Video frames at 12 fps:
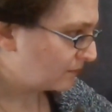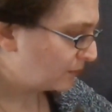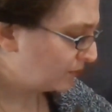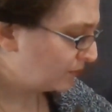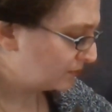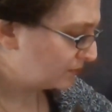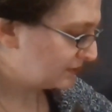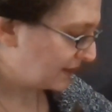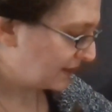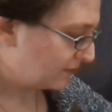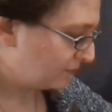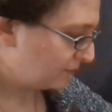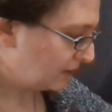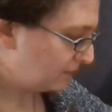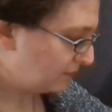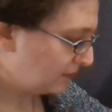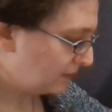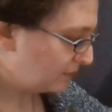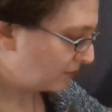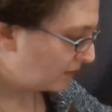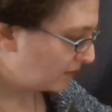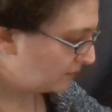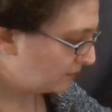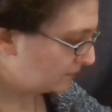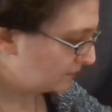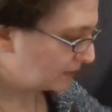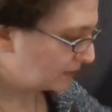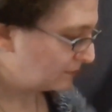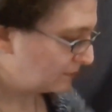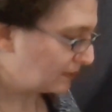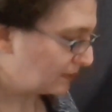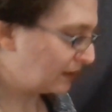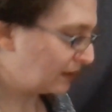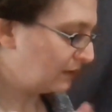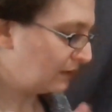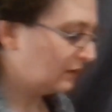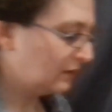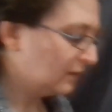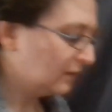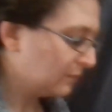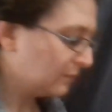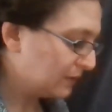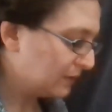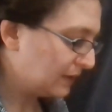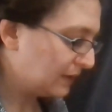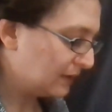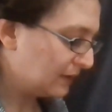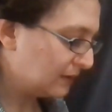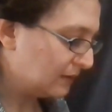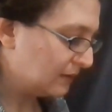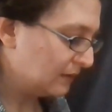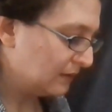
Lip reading: pull down might be a problem, so I might put in